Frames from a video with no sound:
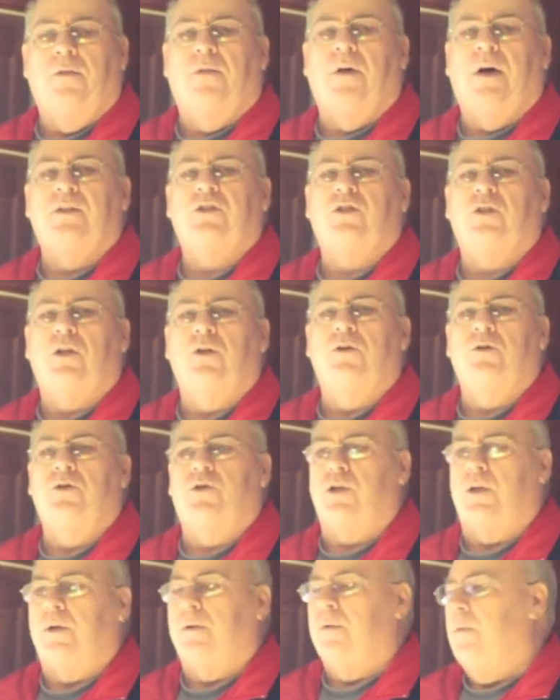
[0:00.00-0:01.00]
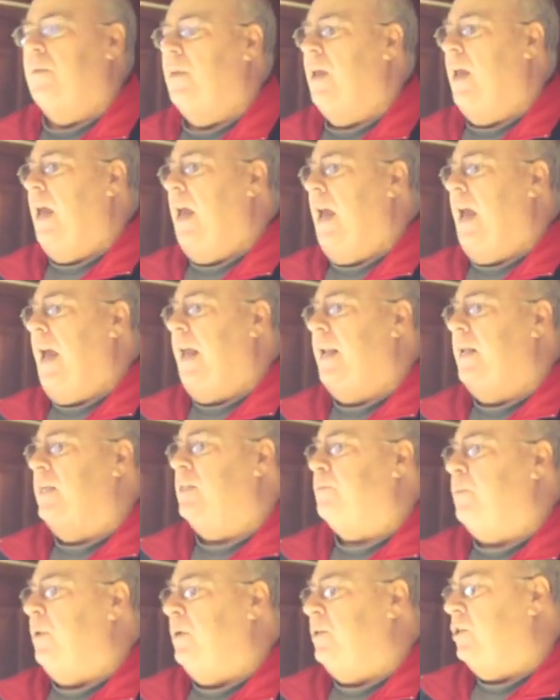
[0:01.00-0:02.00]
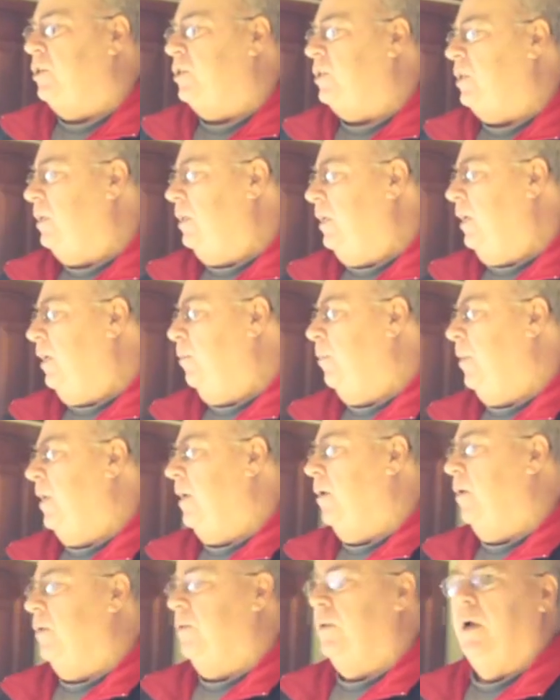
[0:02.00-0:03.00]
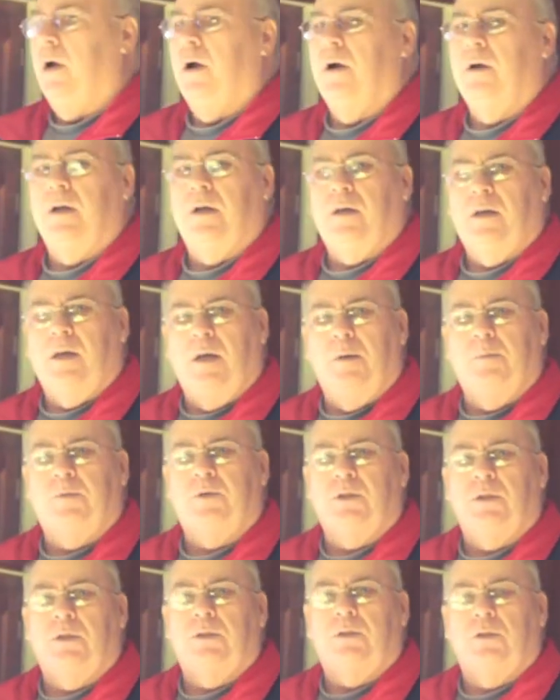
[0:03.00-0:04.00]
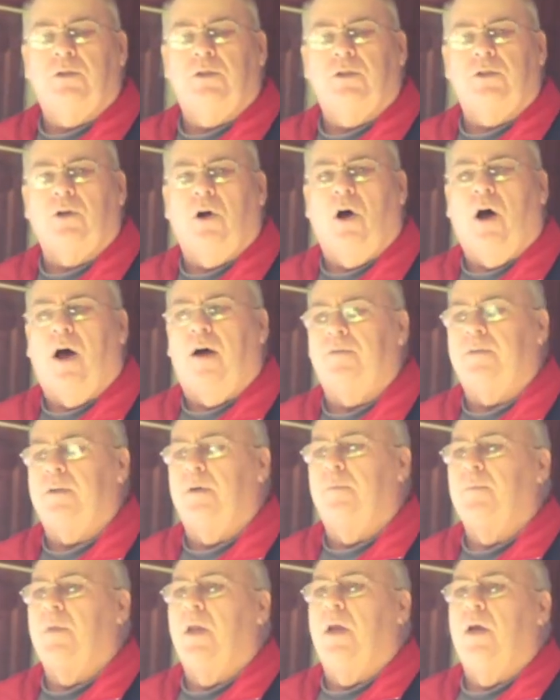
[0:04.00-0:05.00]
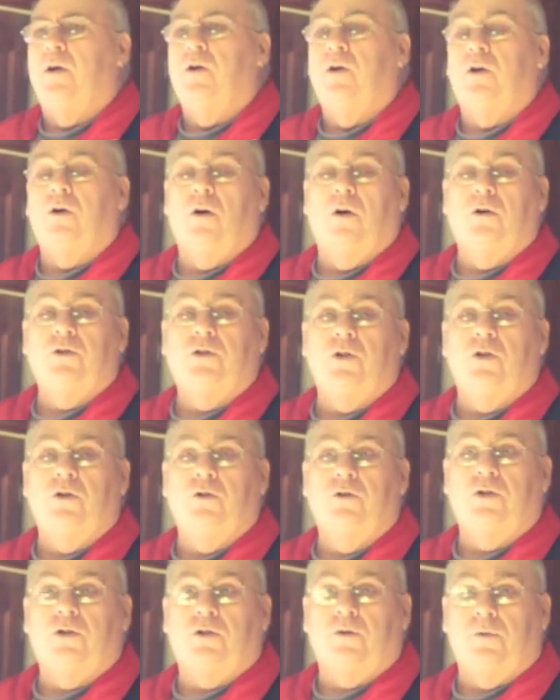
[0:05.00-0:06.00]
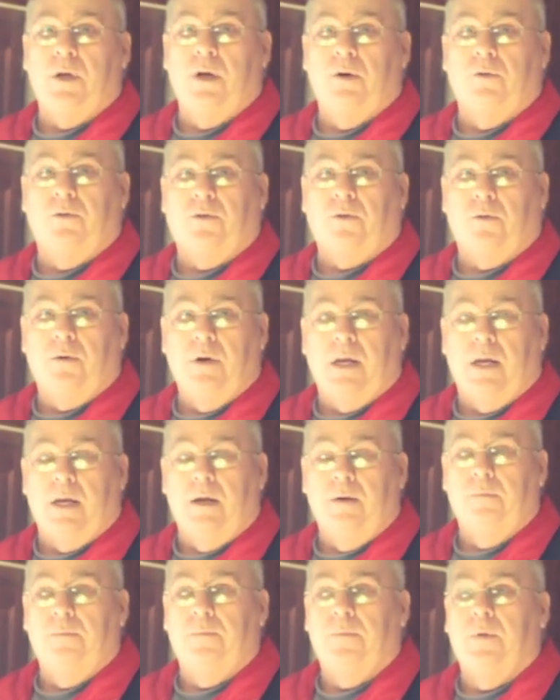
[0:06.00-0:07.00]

The Solution. And I spray just a little bit on there and it keeps it soft. You can also use 303.